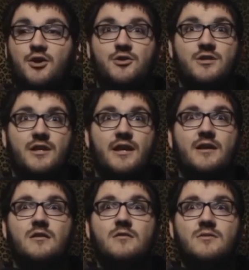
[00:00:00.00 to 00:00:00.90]
I couldn't
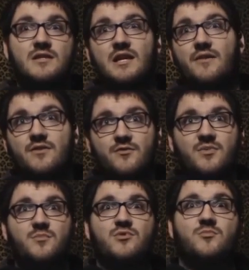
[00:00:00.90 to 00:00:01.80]
get. Didn't have
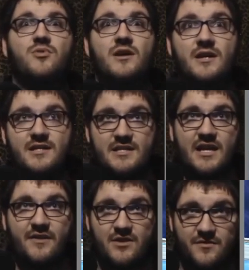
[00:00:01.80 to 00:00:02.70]
enough people to play.
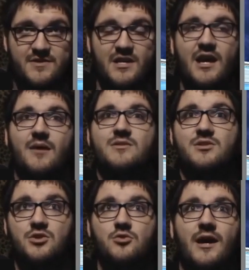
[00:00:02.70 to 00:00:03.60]
Didn't have enough time
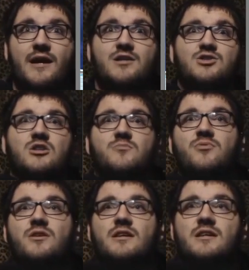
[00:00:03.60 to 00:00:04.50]
to actually
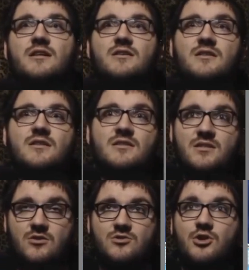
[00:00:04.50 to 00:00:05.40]
play it
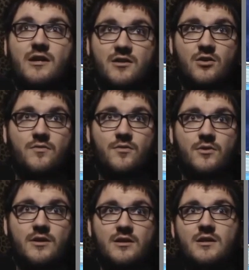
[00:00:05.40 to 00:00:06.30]
and try to go
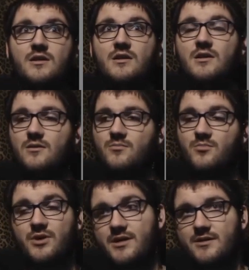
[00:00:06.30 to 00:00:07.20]
for it.
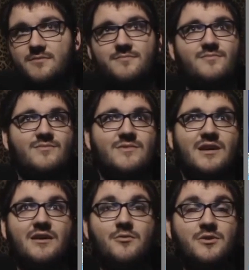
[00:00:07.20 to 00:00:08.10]
But
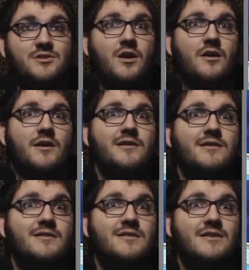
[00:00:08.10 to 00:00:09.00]
we saw it.